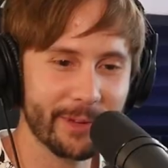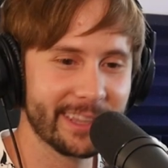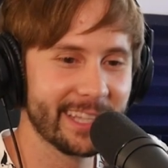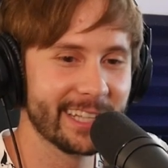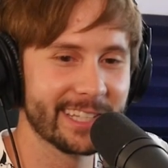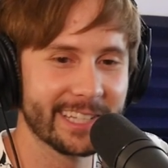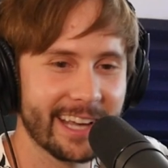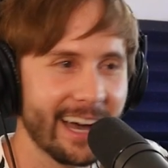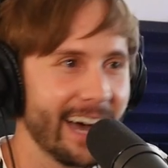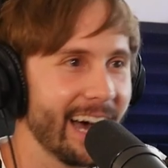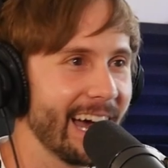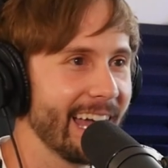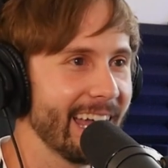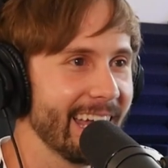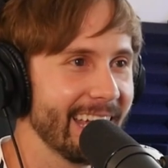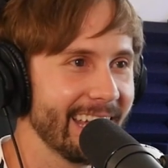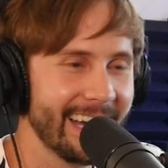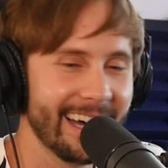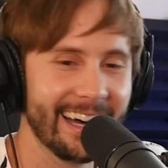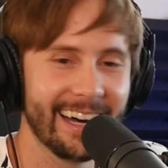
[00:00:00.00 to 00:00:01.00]
with this
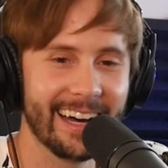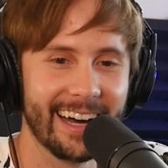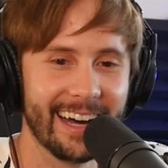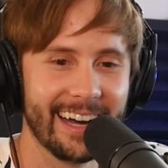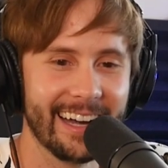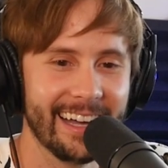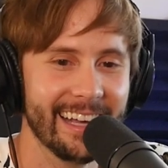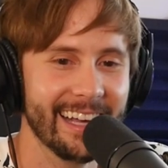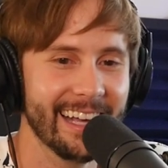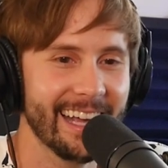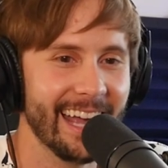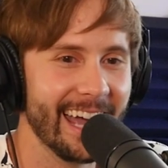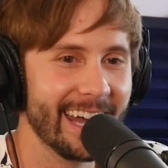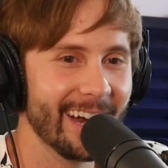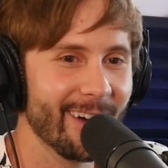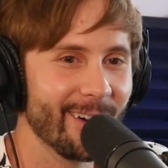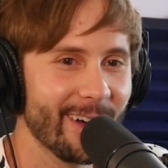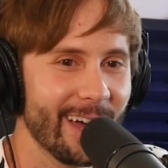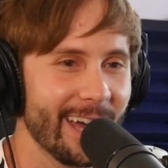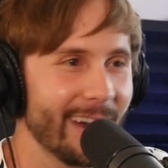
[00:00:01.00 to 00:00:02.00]
guy," uh,
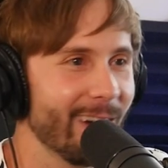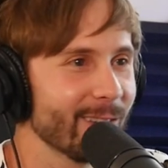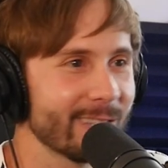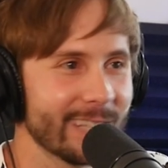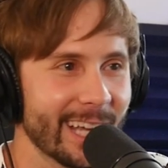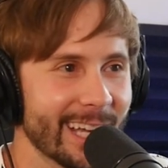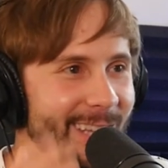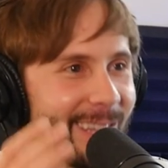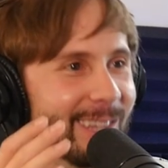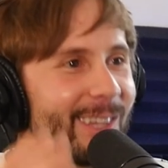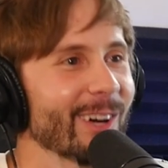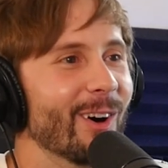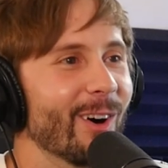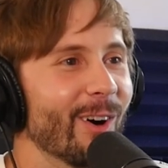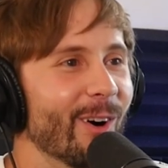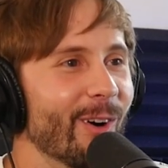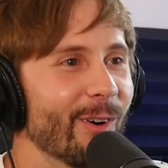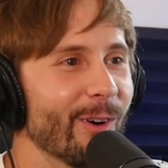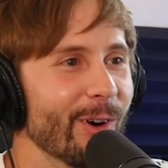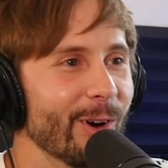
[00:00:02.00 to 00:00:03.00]
and I, and I was like,
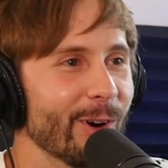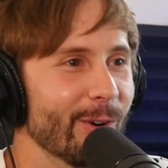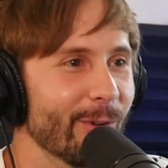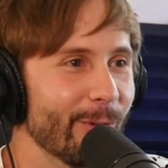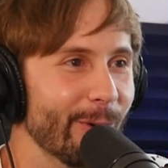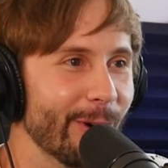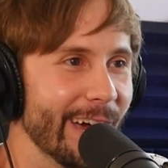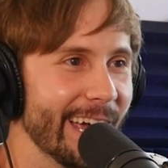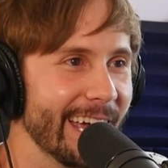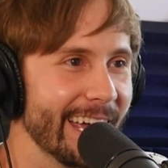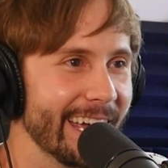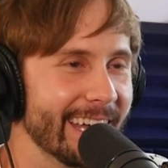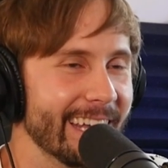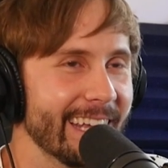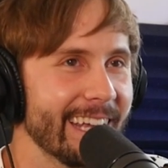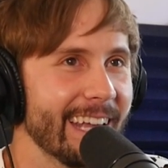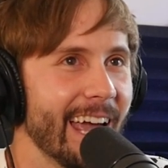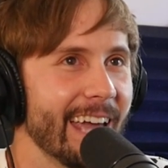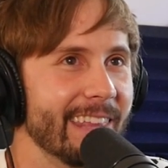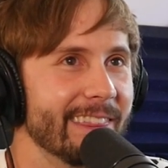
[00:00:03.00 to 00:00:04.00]
"No way!"
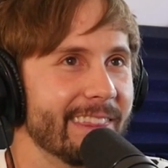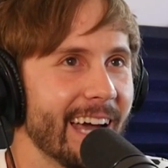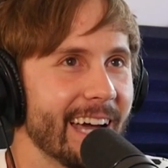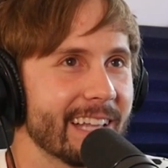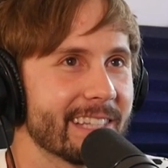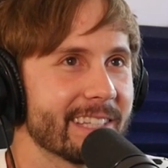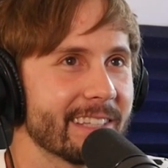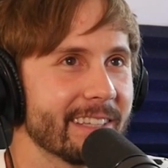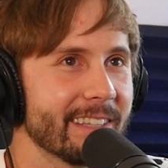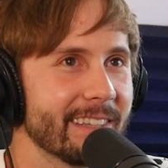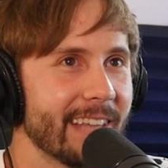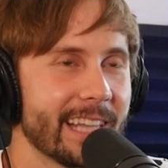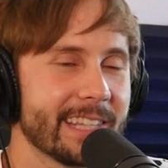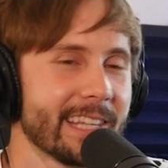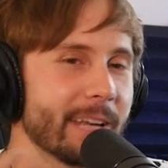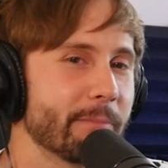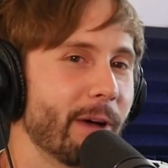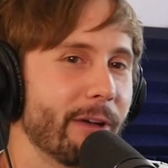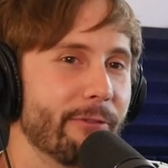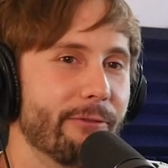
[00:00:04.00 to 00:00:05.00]
Yeah, dude. and that's
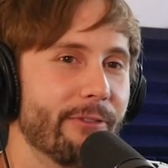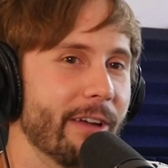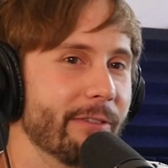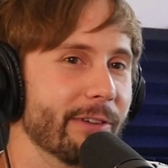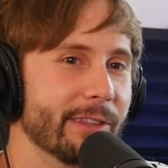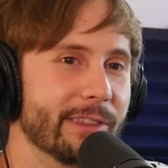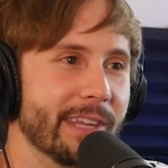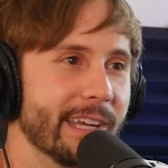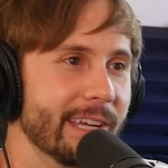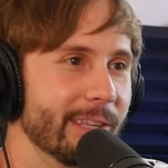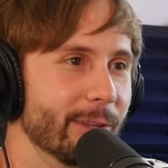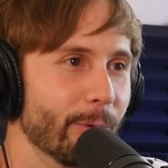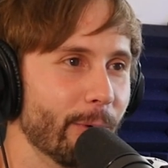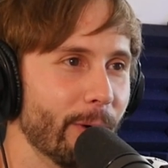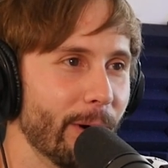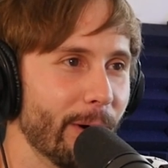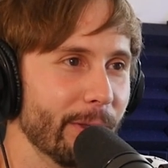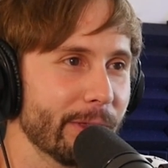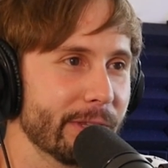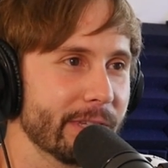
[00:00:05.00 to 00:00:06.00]
that's like my favorite thing in the
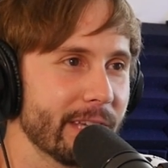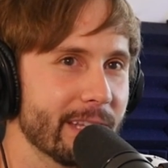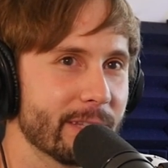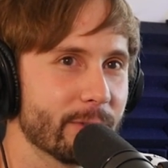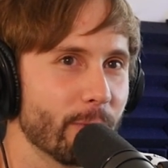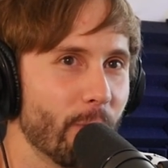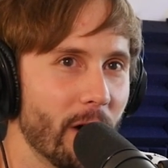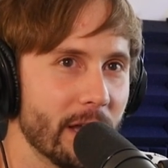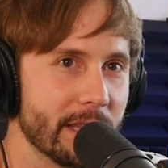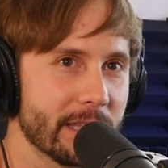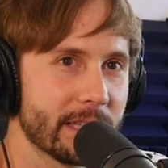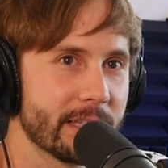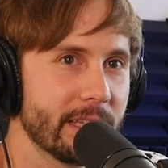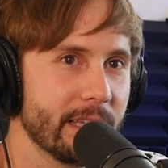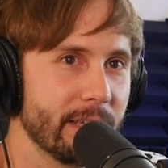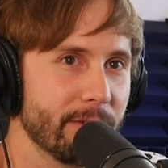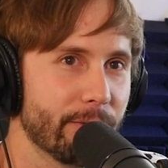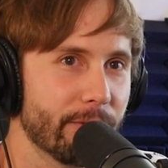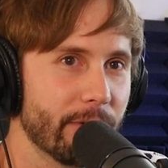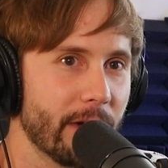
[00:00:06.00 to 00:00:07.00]
world yeah, is one cool.
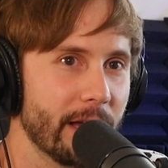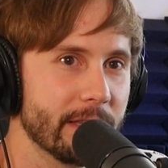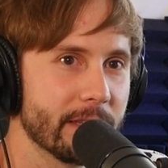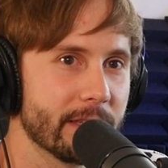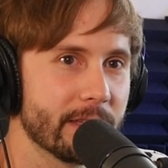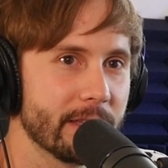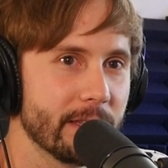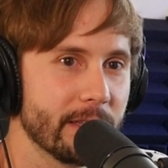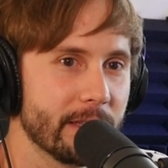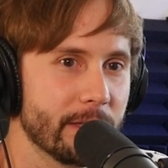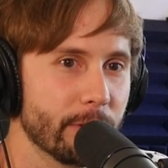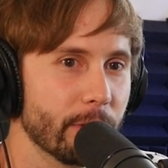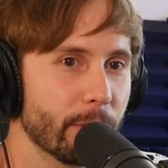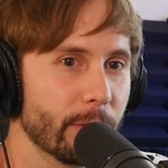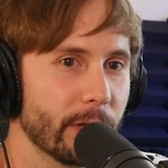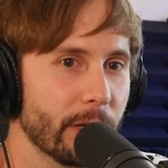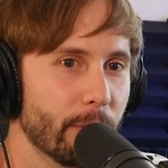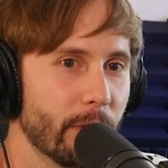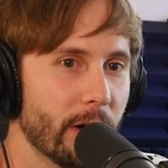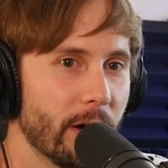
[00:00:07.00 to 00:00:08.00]
seeing friends doing
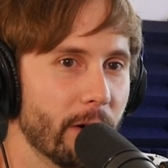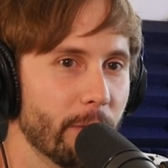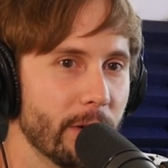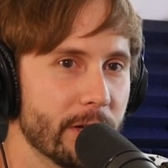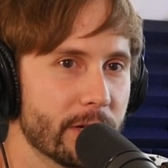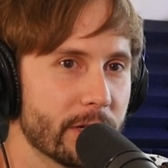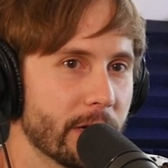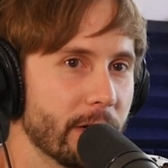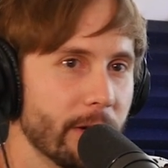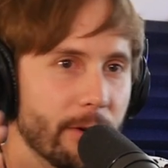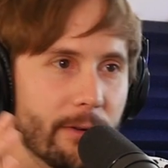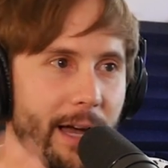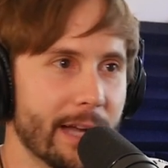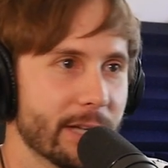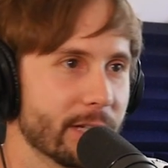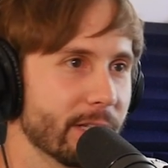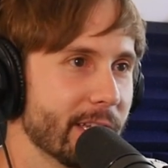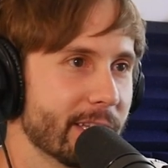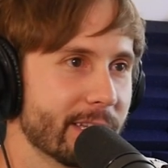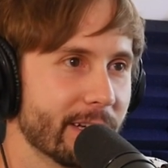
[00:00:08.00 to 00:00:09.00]
really well, which
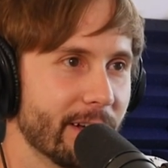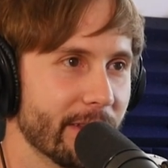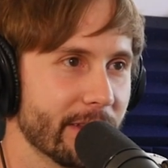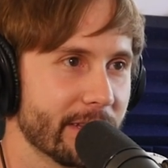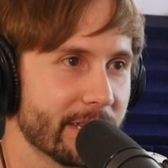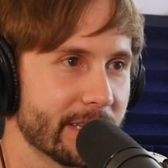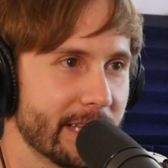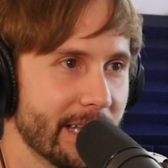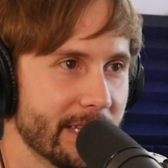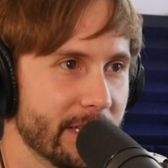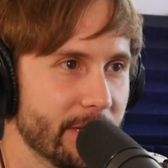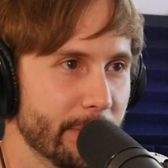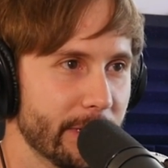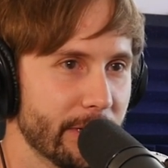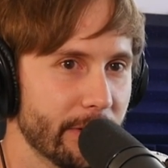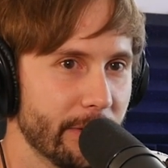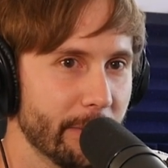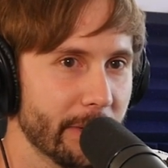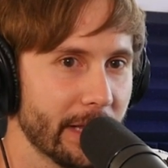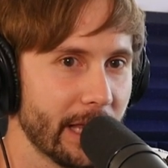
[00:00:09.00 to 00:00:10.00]
congratulations on all the success you've been
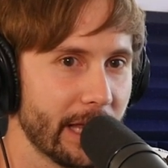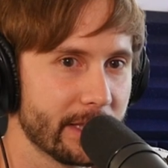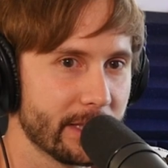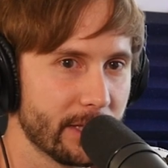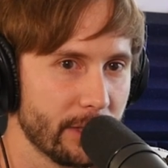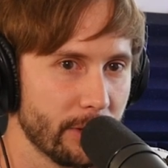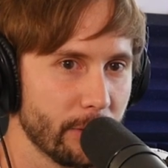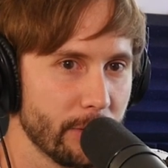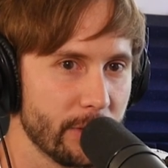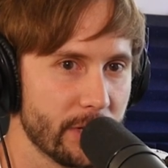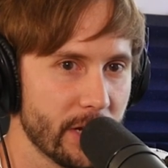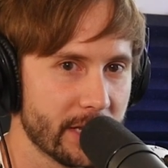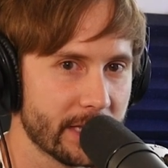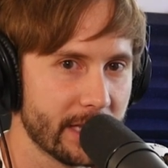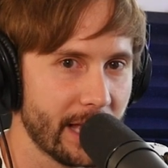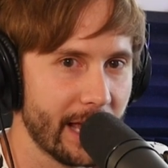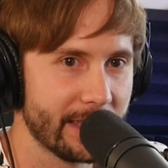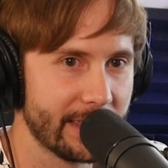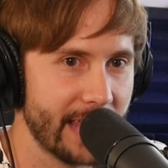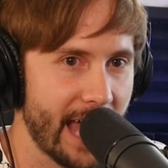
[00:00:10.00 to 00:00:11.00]
doing, but like two,
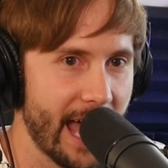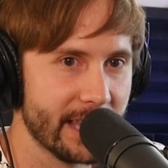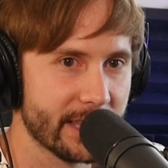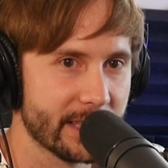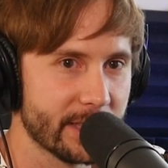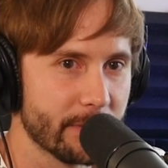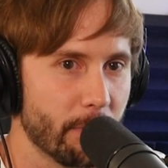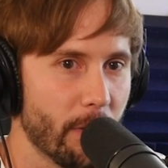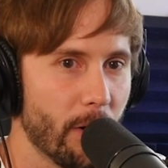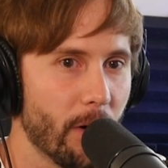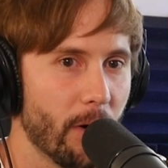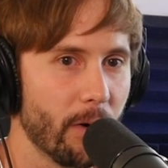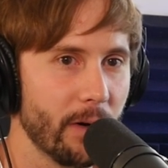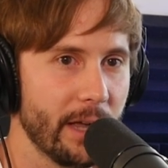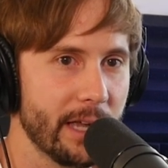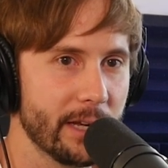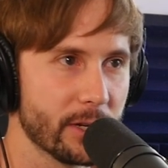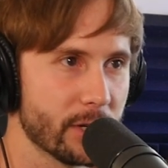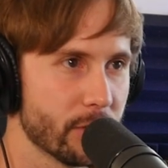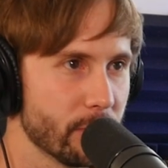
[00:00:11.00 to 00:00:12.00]
just like that small
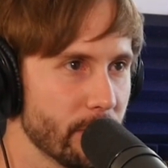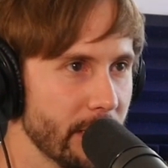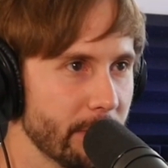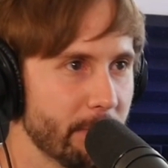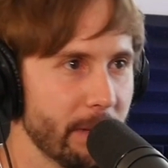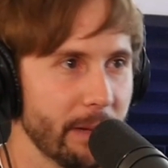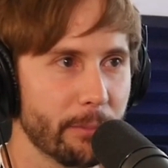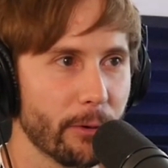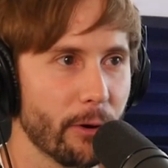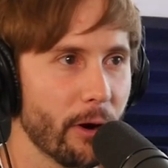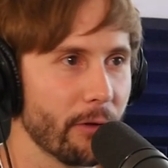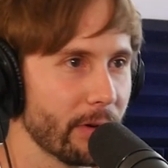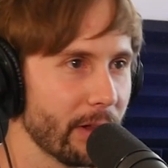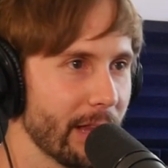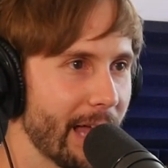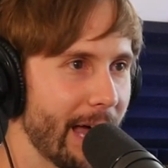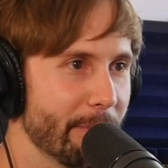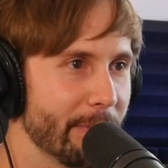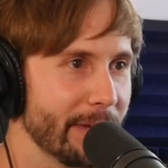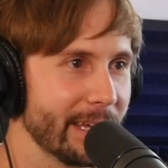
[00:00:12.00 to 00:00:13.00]
industry, people
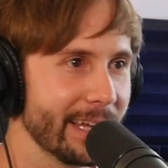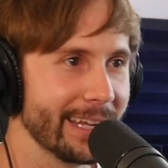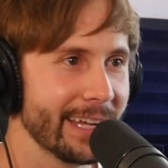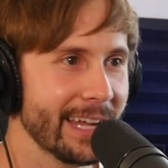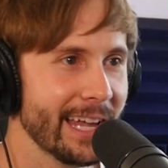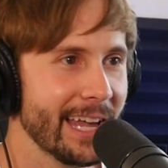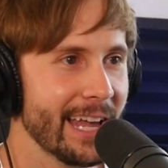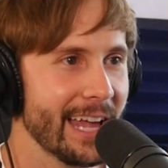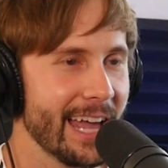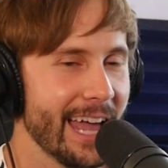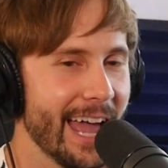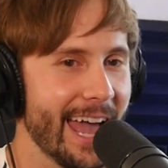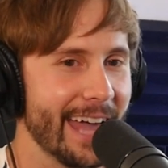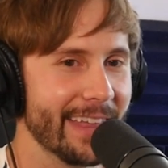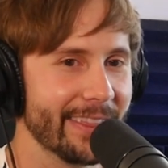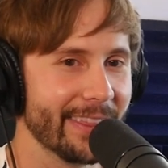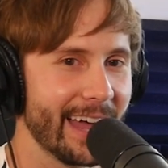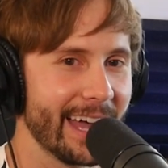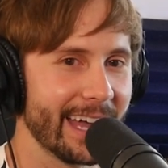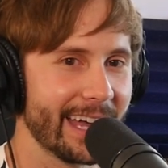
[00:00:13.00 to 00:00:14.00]
overlapping. Yeah,
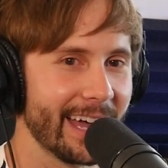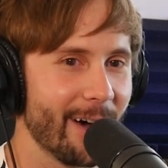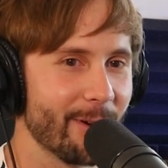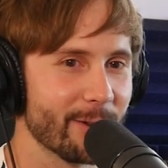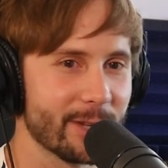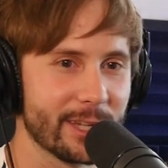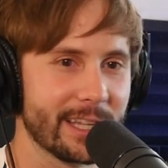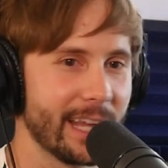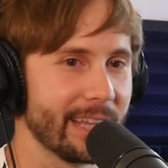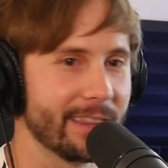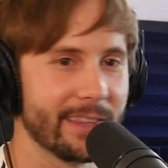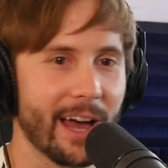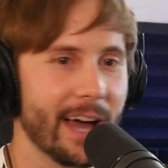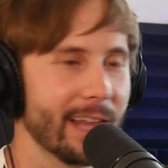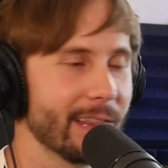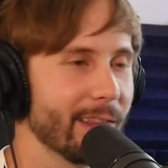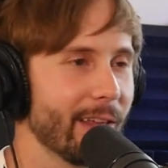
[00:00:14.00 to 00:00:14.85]
and like I was just like, I